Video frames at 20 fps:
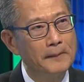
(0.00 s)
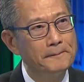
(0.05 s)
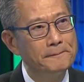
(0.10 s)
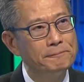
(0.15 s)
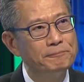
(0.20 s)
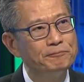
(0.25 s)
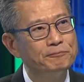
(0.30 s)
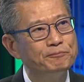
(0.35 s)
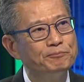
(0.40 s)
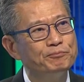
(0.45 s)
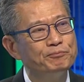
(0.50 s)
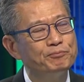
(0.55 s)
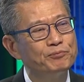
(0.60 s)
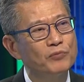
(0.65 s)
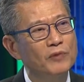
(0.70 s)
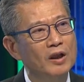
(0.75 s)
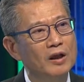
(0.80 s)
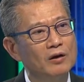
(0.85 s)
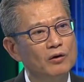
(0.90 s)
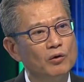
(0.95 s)
Mm.
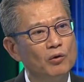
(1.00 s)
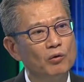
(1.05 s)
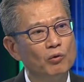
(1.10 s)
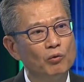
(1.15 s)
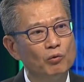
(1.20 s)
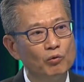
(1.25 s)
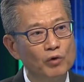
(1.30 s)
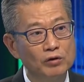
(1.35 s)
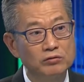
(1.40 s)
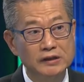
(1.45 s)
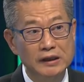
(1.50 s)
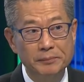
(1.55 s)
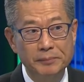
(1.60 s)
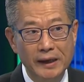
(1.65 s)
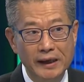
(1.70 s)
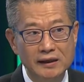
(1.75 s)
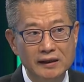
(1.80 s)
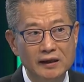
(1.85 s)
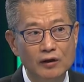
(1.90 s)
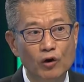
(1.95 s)
well,
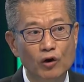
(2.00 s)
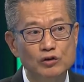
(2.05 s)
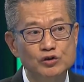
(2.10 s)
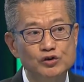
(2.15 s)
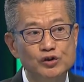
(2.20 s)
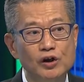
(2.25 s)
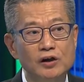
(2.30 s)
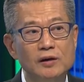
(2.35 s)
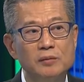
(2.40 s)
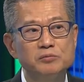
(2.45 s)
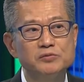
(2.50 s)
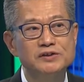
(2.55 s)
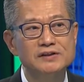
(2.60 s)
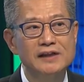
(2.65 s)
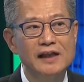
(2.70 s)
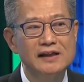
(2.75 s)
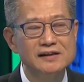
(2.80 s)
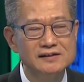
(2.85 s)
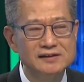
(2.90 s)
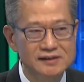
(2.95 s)
depending on
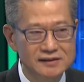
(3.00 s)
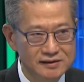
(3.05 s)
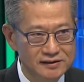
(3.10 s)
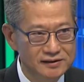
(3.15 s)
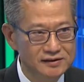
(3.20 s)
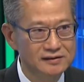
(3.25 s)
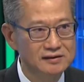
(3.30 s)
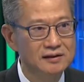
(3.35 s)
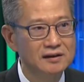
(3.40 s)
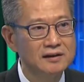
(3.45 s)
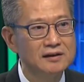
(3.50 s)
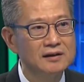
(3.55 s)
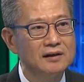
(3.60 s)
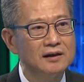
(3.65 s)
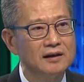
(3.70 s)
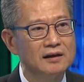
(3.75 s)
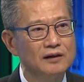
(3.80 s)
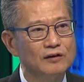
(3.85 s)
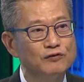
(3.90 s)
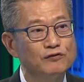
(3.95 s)
circumstances,
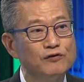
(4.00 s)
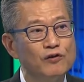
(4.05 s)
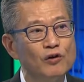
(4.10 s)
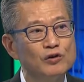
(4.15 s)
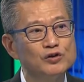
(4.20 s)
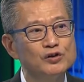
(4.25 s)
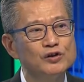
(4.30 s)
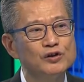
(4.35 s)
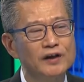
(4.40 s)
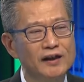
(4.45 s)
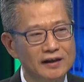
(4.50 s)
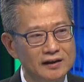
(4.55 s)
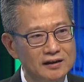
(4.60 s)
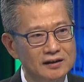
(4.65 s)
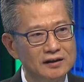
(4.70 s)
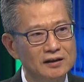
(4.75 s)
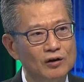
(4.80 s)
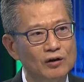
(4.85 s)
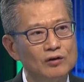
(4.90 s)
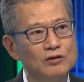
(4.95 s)
uh,
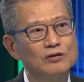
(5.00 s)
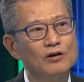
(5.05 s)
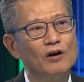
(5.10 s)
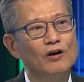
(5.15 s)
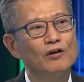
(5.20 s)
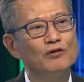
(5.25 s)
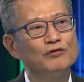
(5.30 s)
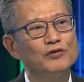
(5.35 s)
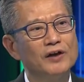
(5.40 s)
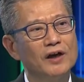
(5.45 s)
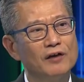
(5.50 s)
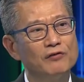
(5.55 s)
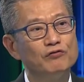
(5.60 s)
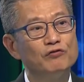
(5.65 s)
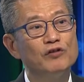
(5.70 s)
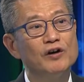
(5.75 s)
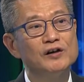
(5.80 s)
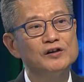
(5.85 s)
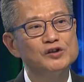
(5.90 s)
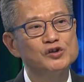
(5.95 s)
fortunately, Hong Kong, we have
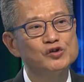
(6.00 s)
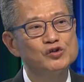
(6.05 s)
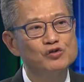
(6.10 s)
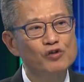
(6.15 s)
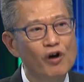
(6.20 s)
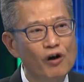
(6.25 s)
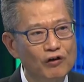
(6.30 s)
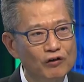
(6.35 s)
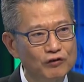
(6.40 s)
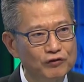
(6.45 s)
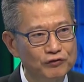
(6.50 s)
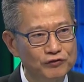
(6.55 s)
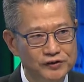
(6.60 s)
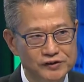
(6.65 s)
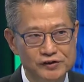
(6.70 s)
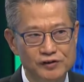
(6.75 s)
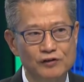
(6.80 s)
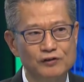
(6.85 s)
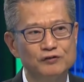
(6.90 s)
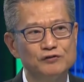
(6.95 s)
very strong
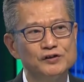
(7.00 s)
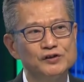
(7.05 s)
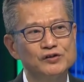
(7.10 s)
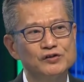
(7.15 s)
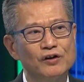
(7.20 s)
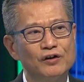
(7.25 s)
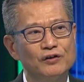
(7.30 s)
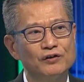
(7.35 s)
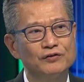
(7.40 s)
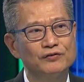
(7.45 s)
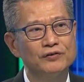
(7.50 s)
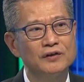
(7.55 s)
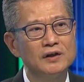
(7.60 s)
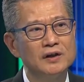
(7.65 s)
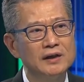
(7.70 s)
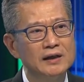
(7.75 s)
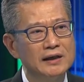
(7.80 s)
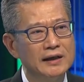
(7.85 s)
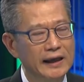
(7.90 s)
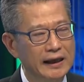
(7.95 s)
fiscal reserve.
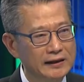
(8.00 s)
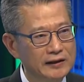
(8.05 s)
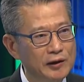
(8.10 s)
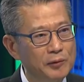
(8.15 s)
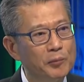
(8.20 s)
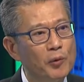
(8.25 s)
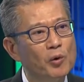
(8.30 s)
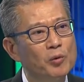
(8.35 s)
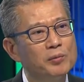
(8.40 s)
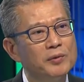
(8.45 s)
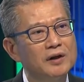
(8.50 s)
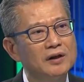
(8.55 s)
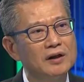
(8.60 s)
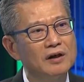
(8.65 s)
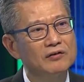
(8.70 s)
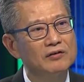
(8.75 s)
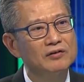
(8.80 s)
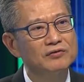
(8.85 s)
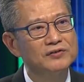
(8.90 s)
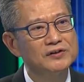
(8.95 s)
At the moment,
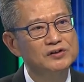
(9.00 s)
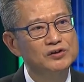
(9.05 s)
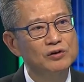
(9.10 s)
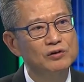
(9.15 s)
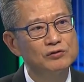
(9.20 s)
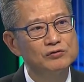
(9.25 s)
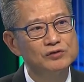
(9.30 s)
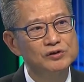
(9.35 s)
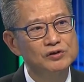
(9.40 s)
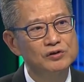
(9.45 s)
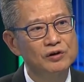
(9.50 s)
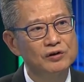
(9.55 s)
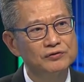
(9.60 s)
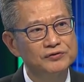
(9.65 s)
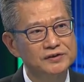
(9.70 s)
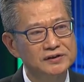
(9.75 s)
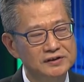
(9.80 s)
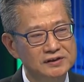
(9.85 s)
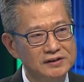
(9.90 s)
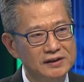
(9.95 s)
our fiscal
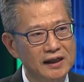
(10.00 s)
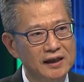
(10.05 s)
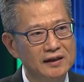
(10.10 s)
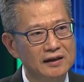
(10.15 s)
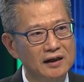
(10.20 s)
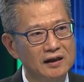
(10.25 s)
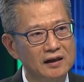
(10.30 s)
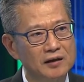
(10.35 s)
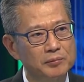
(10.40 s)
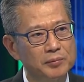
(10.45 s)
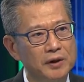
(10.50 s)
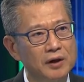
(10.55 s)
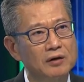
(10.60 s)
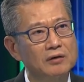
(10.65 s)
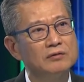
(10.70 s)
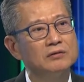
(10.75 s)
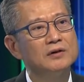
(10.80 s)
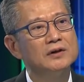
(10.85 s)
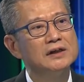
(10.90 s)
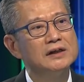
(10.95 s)
reserves stand at
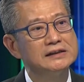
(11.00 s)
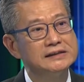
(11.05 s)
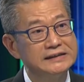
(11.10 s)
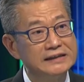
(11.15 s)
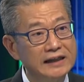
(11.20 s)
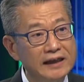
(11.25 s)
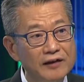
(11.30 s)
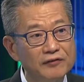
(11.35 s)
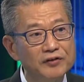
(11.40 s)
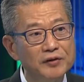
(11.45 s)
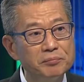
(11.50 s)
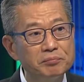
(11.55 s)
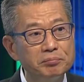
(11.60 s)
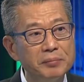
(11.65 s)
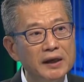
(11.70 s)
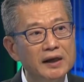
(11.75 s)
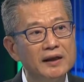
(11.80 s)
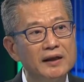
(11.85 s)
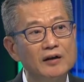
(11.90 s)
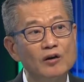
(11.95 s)
about 11
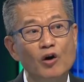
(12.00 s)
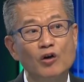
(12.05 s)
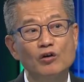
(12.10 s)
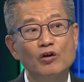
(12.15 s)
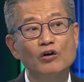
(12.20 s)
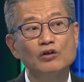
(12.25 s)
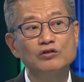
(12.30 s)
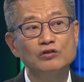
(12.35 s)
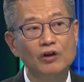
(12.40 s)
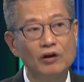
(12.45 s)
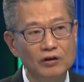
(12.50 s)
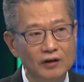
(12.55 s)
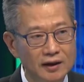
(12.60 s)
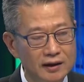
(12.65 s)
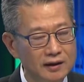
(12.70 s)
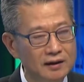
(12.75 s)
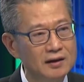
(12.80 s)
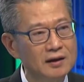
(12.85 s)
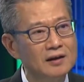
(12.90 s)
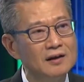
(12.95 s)
billion Hong Kong
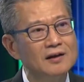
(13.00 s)
dollar.